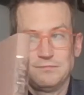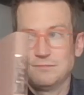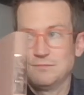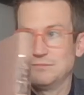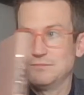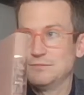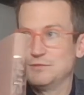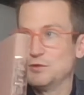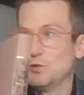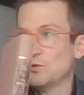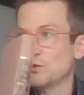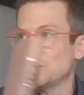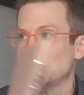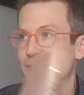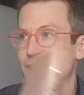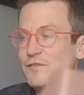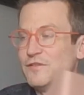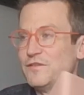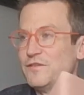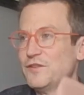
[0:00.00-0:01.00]
There's a whole
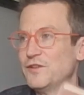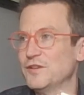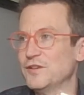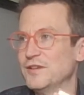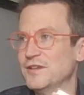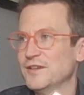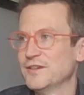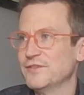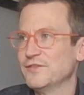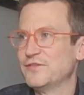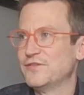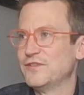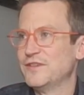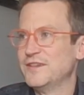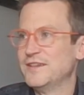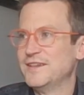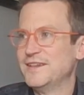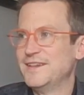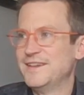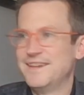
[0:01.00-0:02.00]
shelf full of
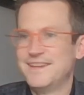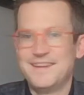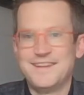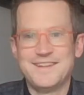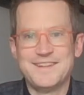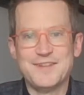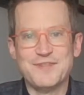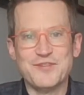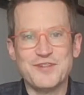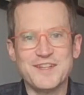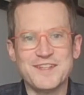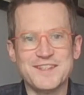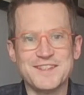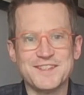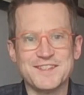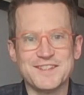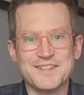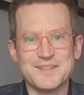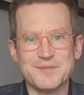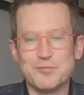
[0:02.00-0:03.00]
different
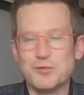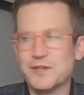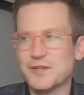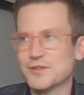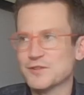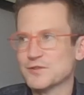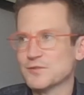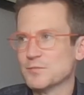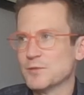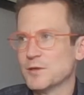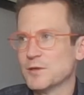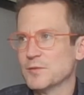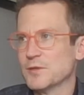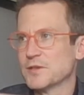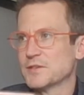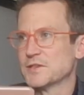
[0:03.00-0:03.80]
editions of Plato's Republic.